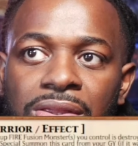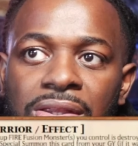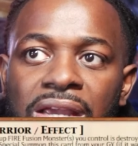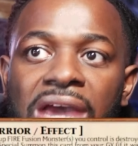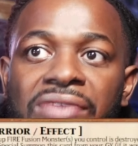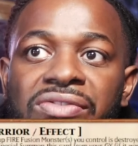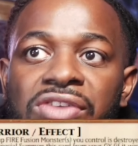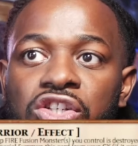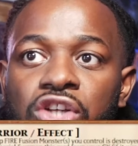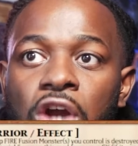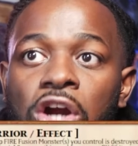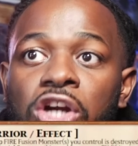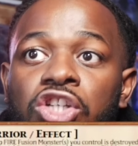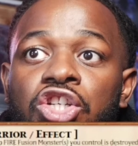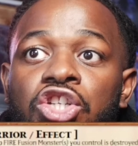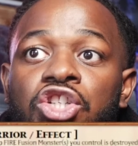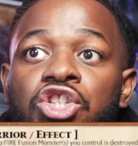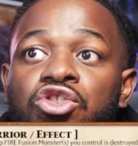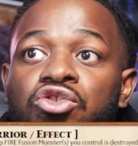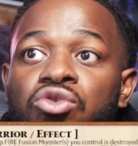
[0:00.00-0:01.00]
If this card is
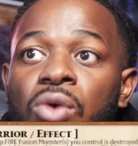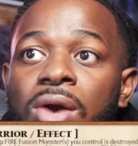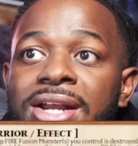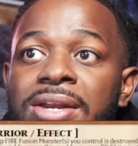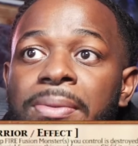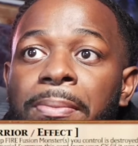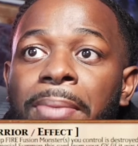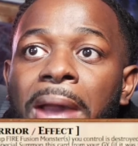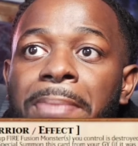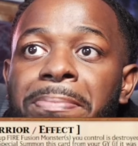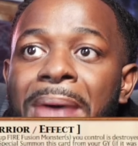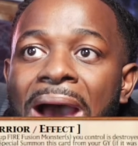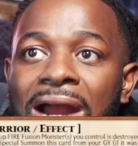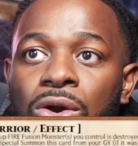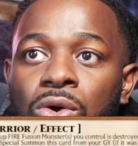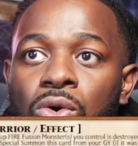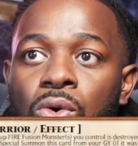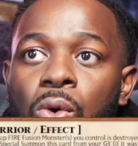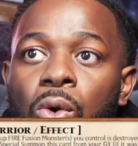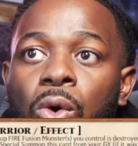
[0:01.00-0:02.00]
destroyed by
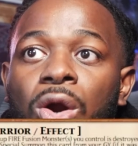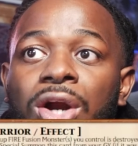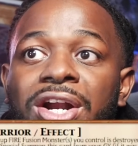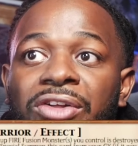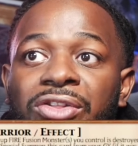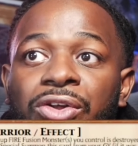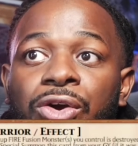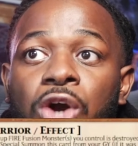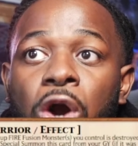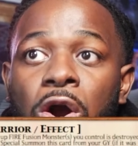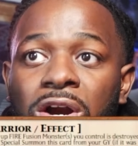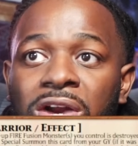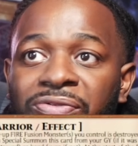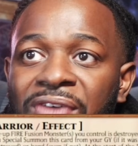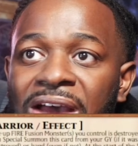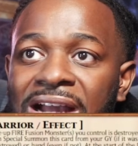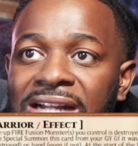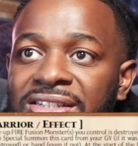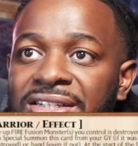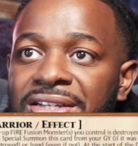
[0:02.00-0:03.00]
battle or another card
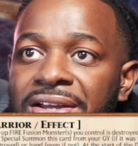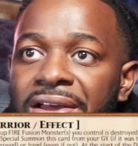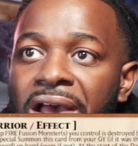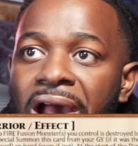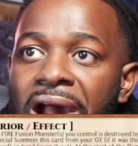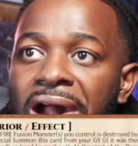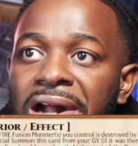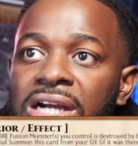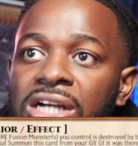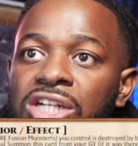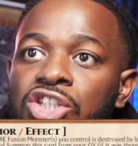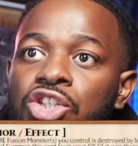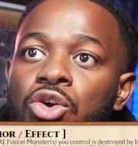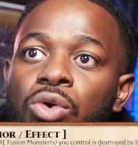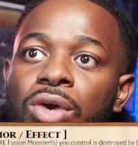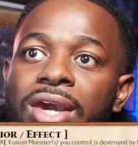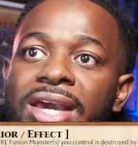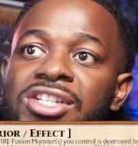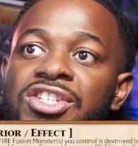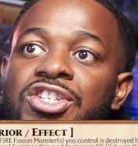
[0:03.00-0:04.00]
effect, you
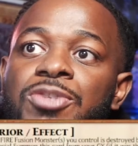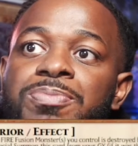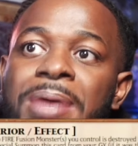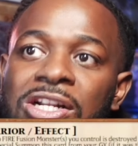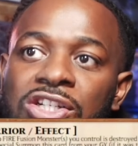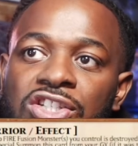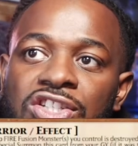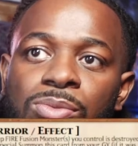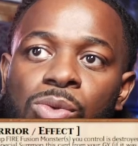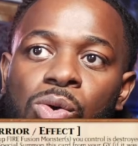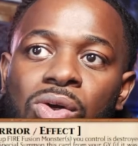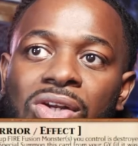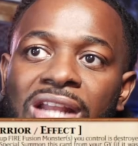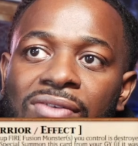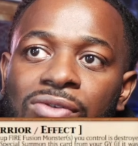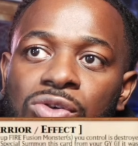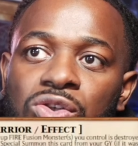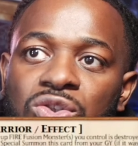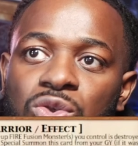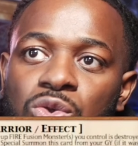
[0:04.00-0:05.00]
can special summon a
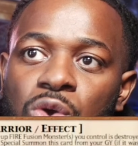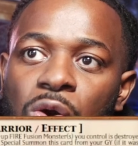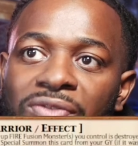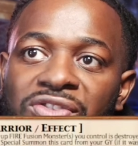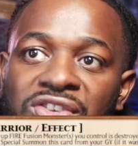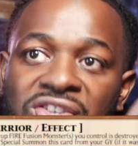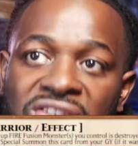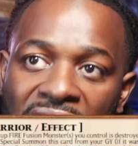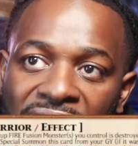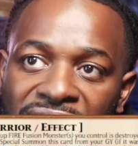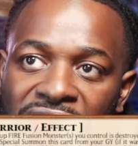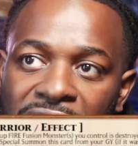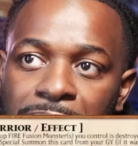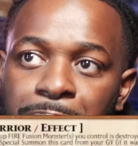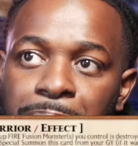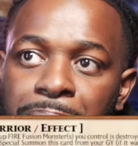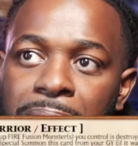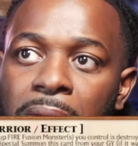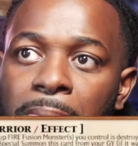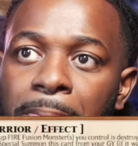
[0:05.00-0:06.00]
level 7
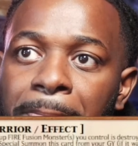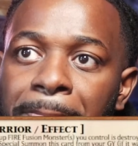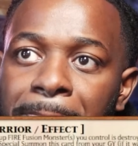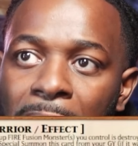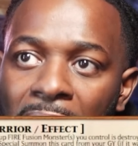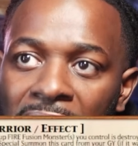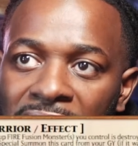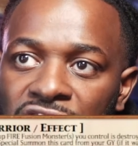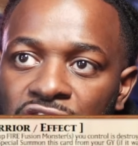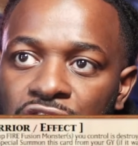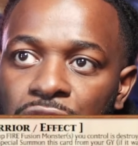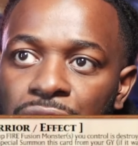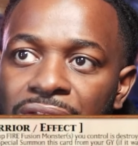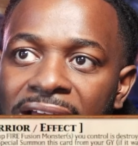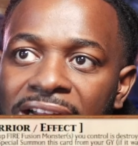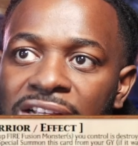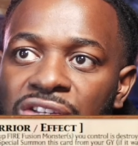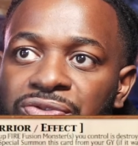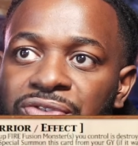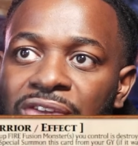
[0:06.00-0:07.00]
monster
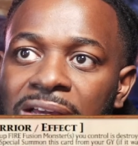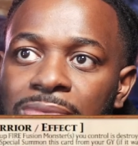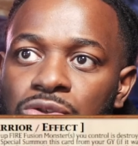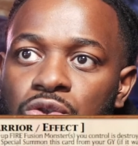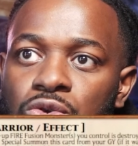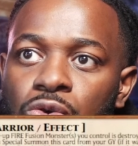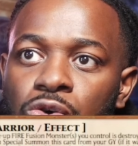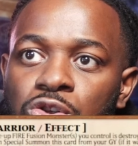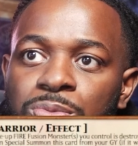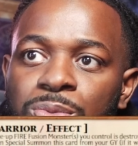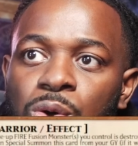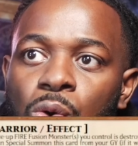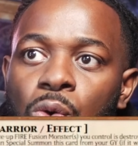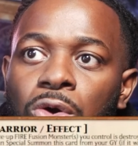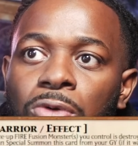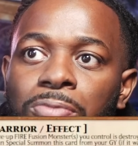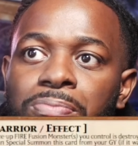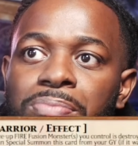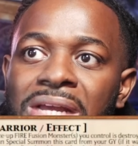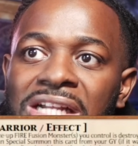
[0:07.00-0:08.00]
that is Flame Swordsman
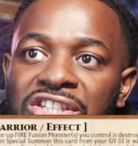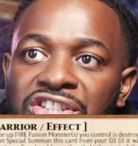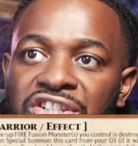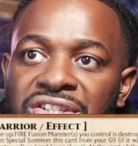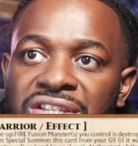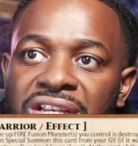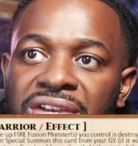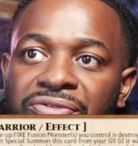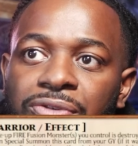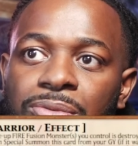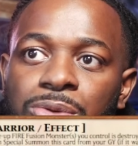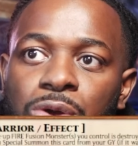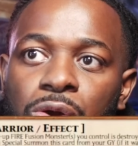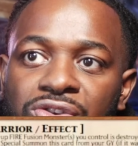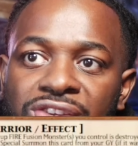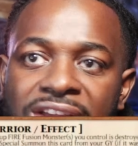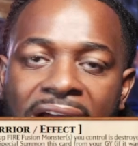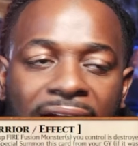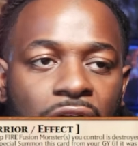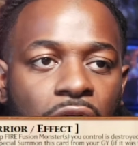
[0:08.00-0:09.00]
or mentions it from your
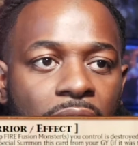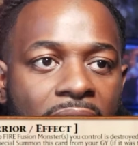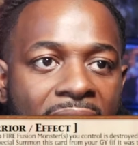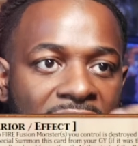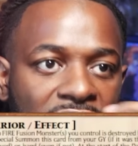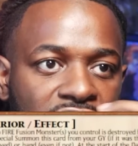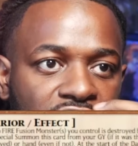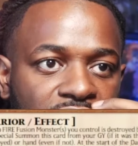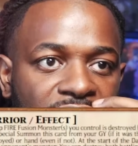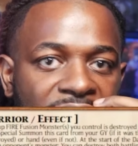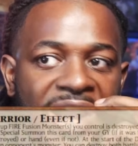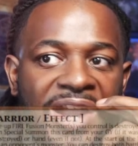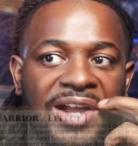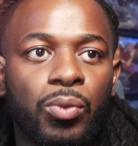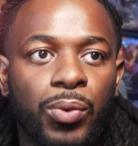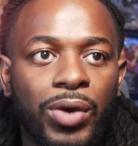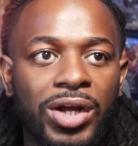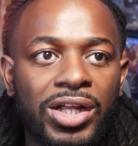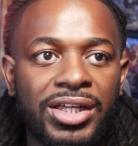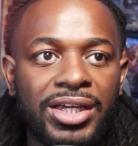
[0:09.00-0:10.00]
deck or extra deck.
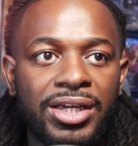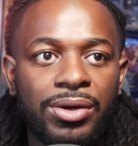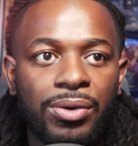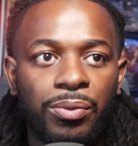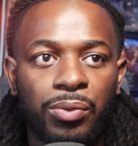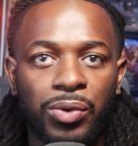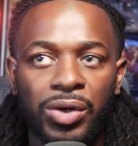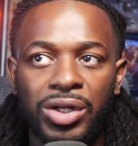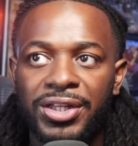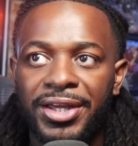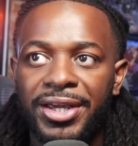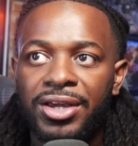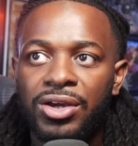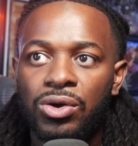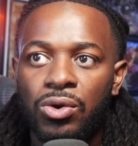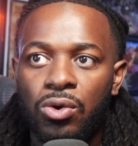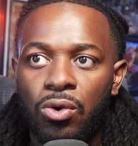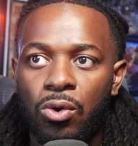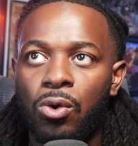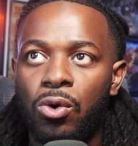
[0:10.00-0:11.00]
Really, really
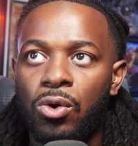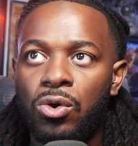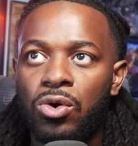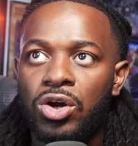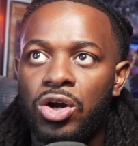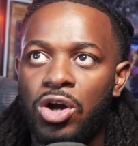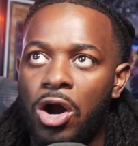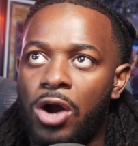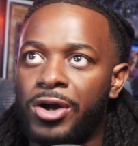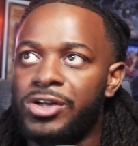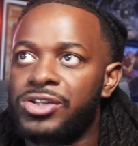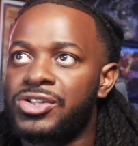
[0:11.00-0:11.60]
cool cards.